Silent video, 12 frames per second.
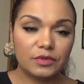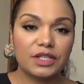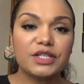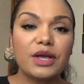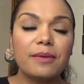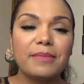
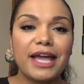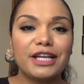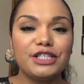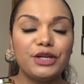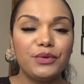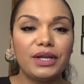So I'm
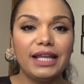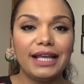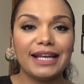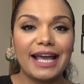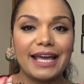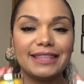actually really
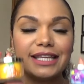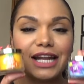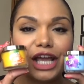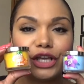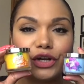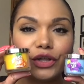glad that I
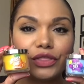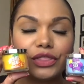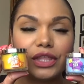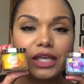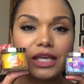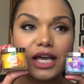got
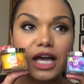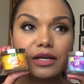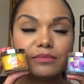the small